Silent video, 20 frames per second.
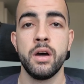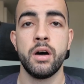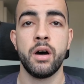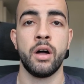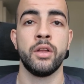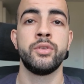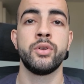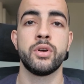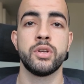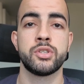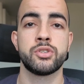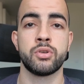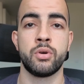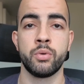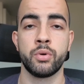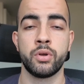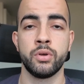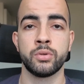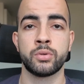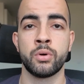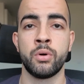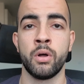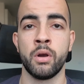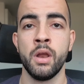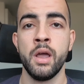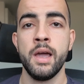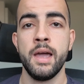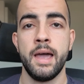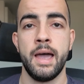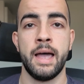under its own control.
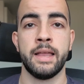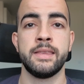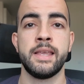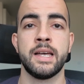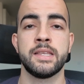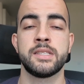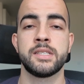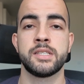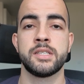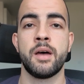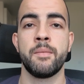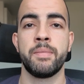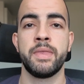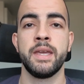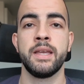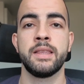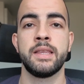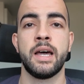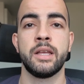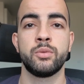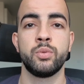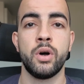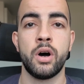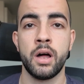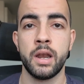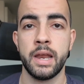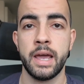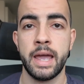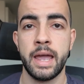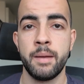And that's something that we
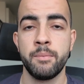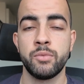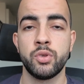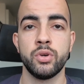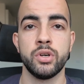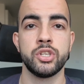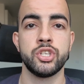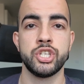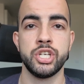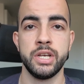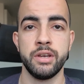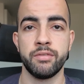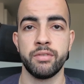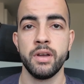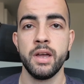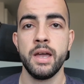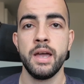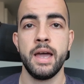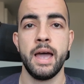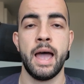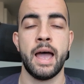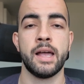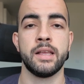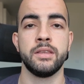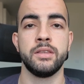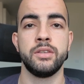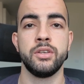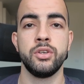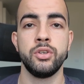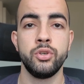all aim to achieve.
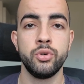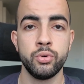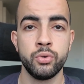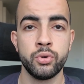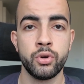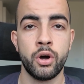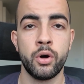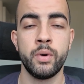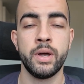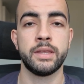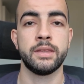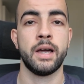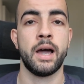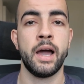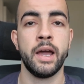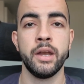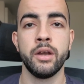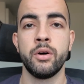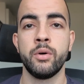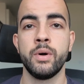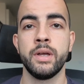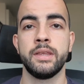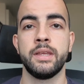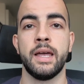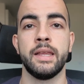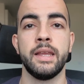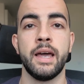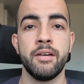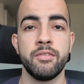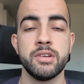And you know it, I know it,
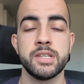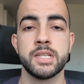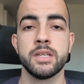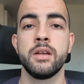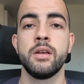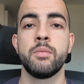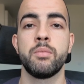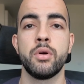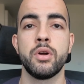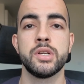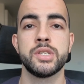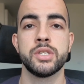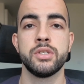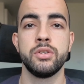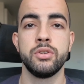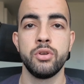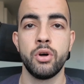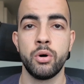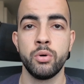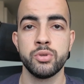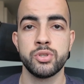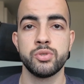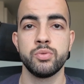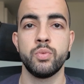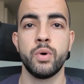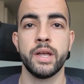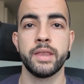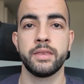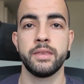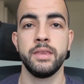and every single person knows
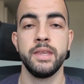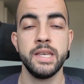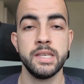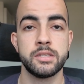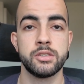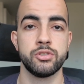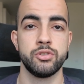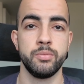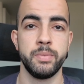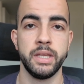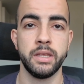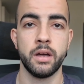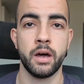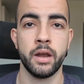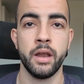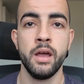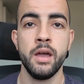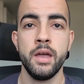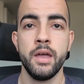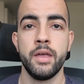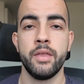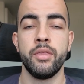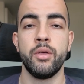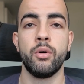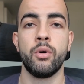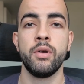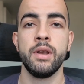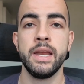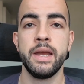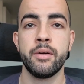what needs to be done. The
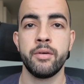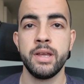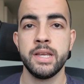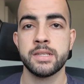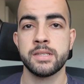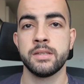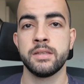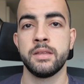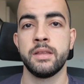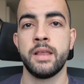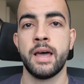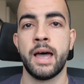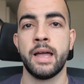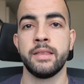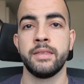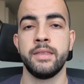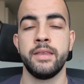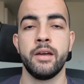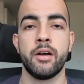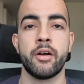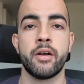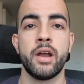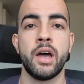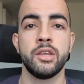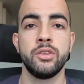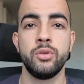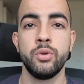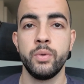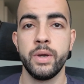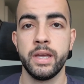only reason that they are
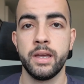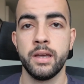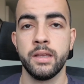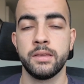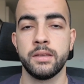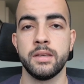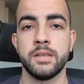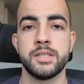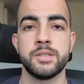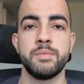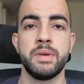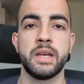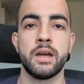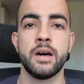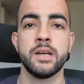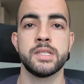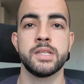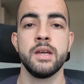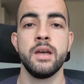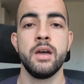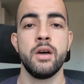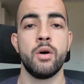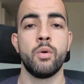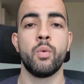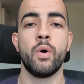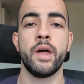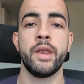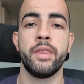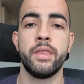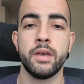not doing it is because,
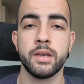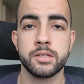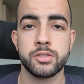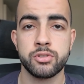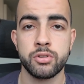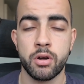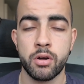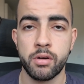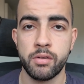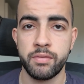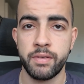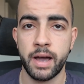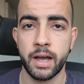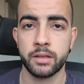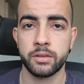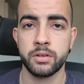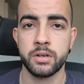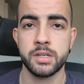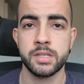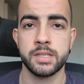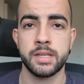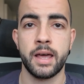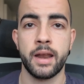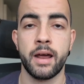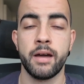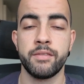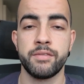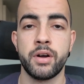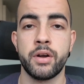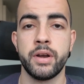one, the external factors that
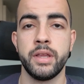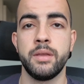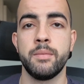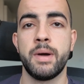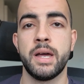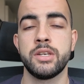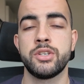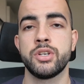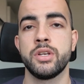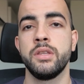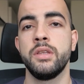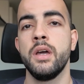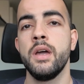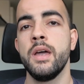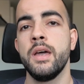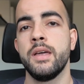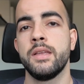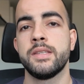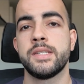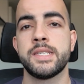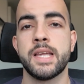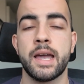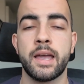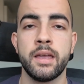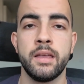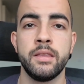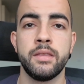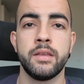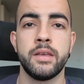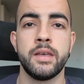I've already mentioned. Second